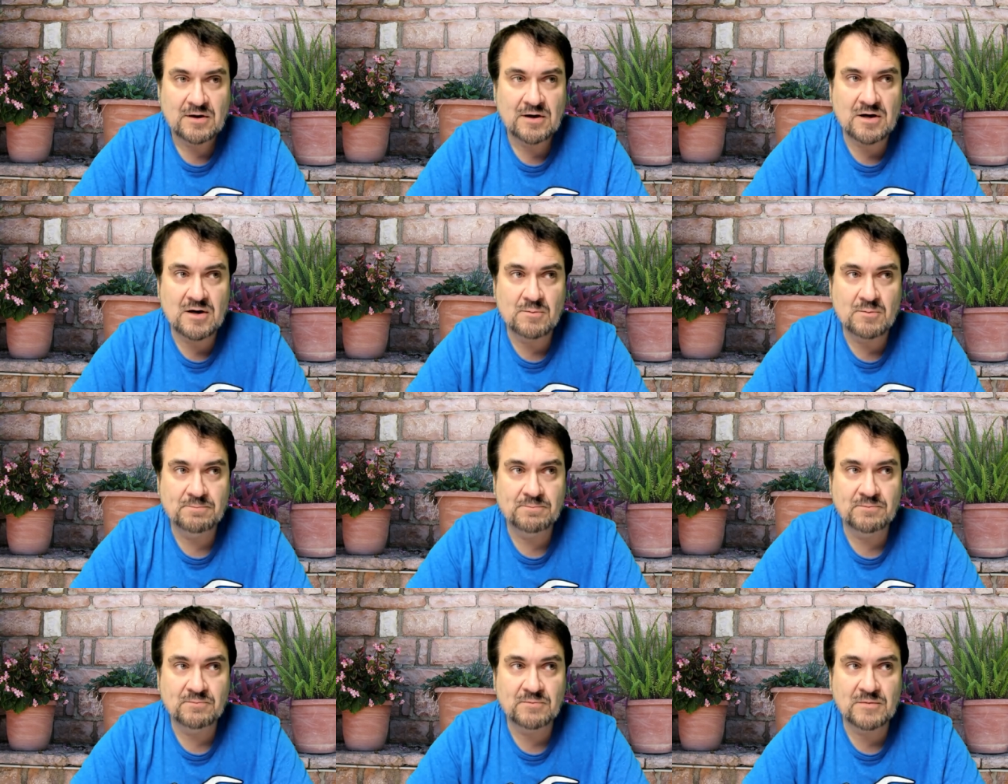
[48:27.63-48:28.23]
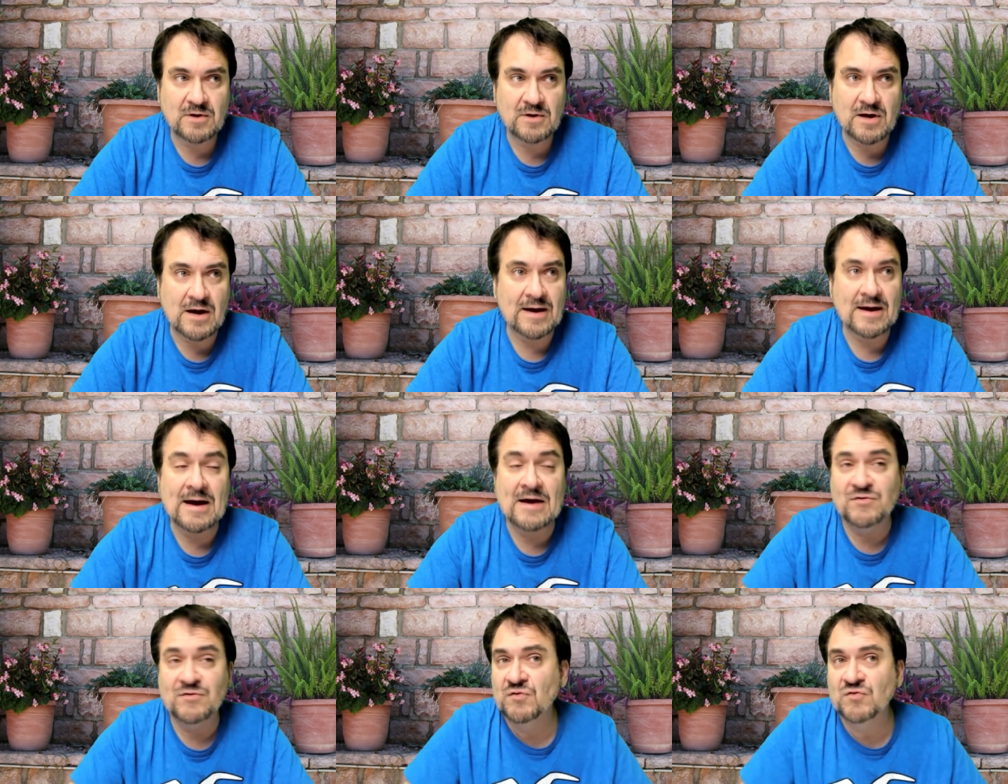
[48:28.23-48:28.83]
Um, I
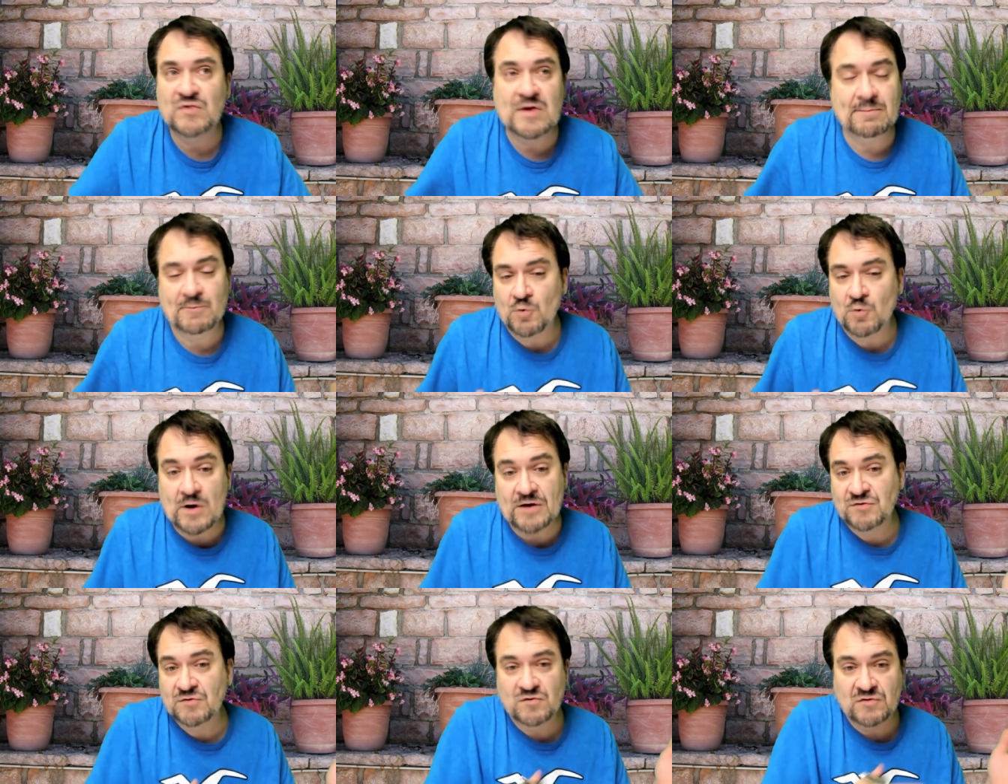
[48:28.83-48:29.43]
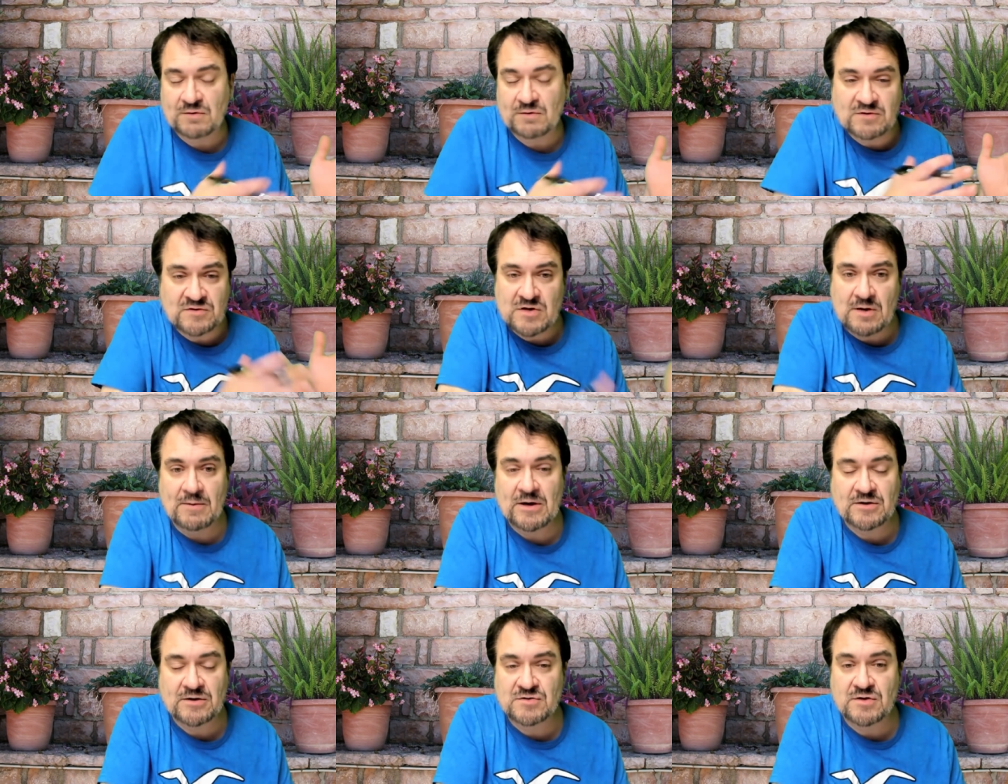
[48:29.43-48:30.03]
ask the same questions every
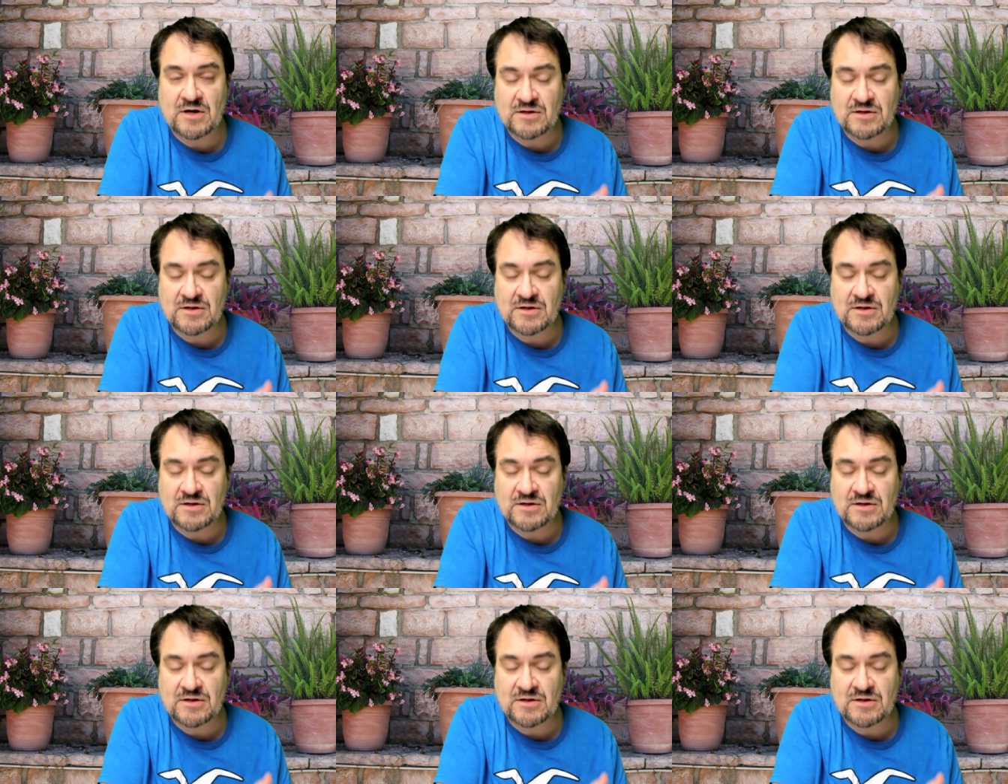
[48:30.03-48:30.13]
time I,